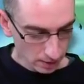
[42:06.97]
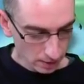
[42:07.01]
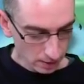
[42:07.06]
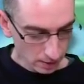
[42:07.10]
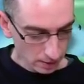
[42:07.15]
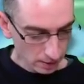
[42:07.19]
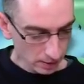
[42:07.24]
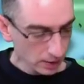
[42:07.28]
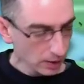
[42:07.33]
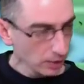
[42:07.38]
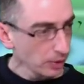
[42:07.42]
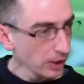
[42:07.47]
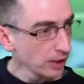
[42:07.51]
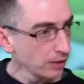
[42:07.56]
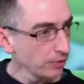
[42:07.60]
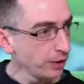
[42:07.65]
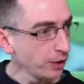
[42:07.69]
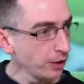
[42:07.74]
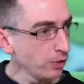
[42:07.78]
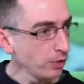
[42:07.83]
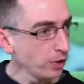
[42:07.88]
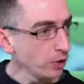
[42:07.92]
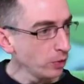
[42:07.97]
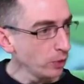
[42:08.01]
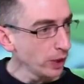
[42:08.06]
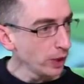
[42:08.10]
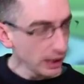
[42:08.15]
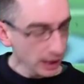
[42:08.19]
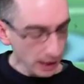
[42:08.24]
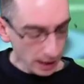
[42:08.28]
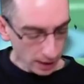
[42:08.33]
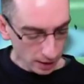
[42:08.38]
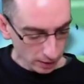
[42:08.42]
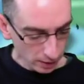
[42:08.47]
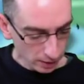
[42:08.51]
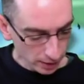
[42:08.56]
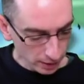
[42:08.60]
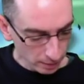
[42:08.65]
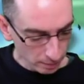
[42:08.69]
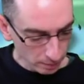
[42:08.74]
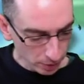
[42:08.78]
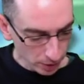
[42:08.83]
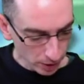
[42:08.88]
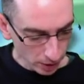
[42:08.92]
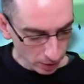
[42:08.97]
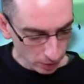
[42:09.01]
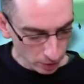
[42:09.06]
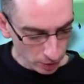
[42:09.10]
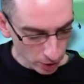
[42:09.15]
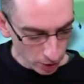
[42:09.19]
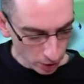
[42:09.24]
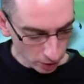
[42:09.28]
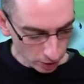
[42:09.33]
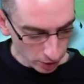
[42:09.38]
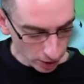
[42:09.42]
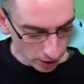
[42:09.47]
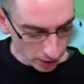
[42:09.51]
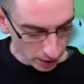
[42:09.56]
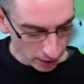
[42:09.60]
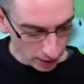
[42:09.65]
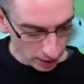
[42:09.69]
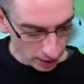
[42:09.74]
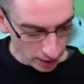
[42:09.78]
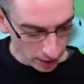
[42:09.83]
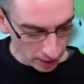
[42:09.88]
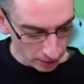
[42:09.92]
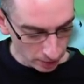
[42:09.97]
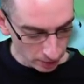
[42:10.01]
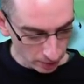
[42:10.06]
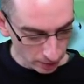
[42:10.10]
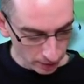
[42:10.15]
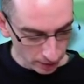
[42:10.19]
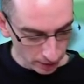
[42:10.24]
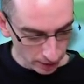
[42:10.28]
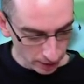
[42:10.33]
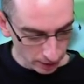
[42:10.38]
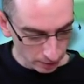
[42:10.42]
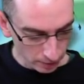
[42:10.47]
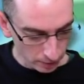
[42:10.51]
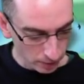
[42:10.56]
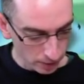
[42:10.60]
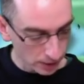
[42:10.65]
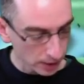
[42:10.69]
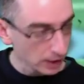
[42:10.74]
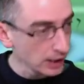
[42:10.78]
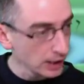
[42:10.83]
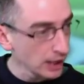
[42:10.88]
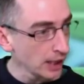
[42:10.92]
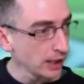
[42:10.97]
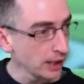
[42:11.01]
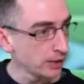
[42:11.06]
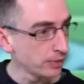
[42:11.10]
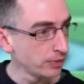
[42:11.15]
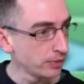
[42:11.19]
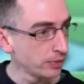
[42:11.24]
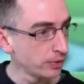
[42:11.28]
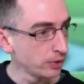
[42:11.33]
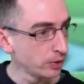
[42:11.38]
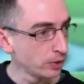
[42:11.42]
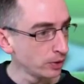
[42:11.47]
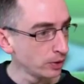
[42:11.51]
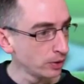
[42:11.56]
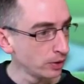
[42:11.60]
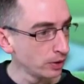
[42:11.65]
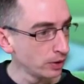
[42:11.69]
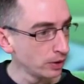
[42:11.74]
So we had a few new wind angles in Pro. Not, though, was the case for